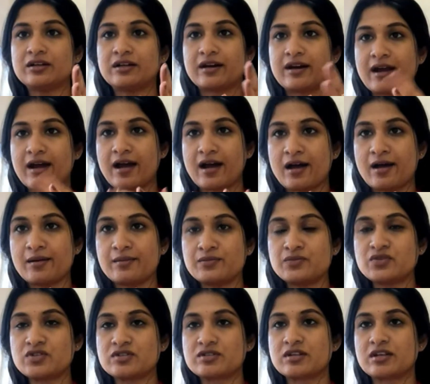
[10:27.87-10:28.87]

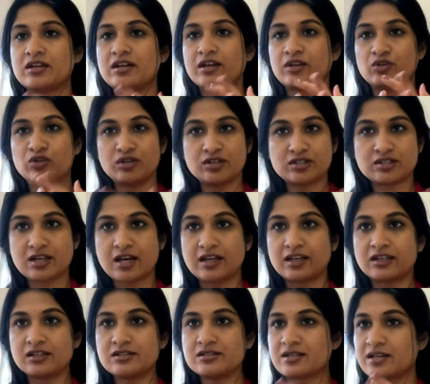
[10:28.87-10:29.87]
cramps, irregular
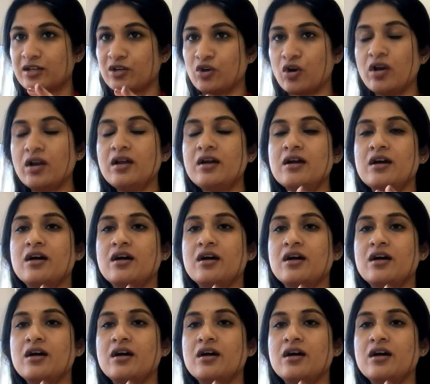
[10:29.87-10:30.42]
cycles, and all.